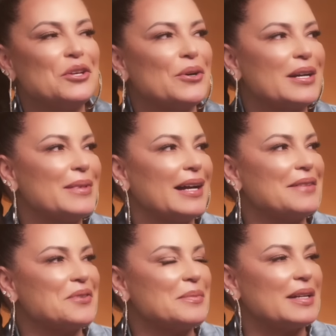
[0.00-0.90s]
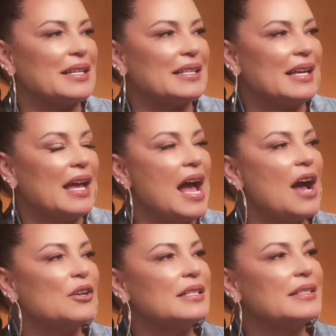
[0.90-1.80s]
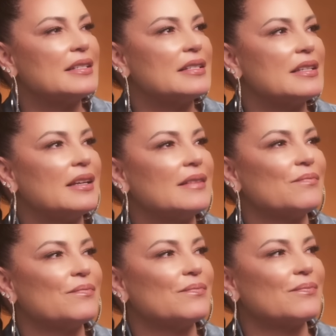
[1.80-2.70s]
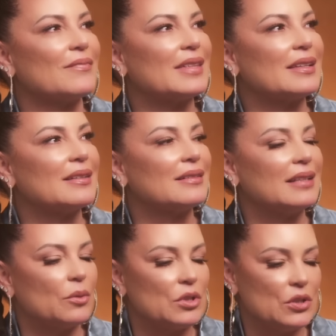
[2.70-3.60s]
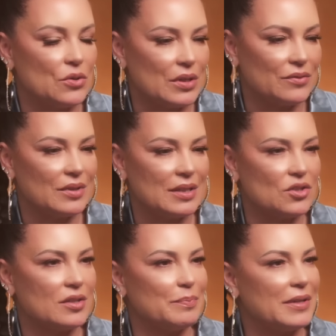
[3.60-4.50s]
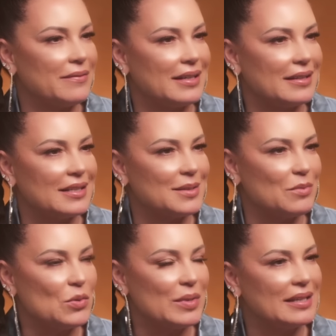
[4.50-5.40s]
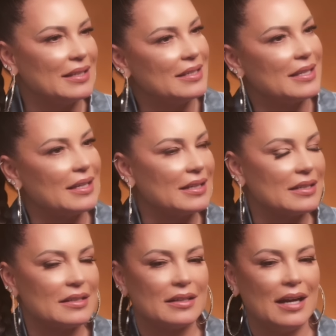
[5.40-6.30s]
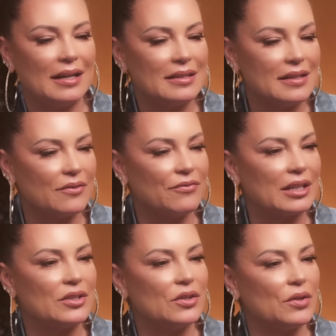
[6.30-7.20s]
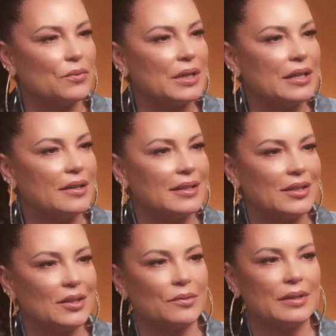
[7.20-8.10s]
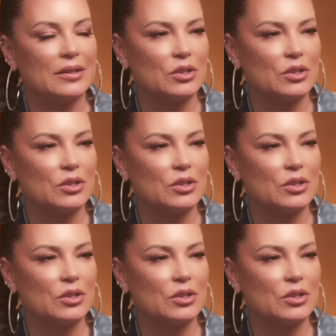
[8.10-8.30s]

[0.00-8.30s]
You're going to Bali for a month. How does this like when you go into this pivot in this mm-hmm. moment and these things, how does that affect your career and your career